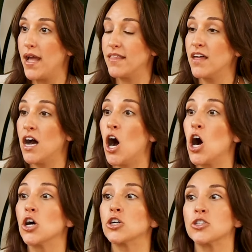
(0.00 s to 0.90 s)
And the
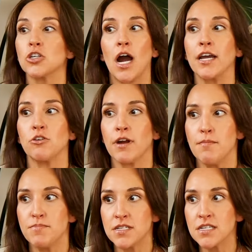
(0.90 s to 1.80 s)
harder I
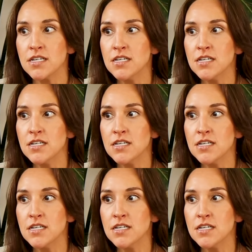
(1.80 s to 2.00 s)
gripped,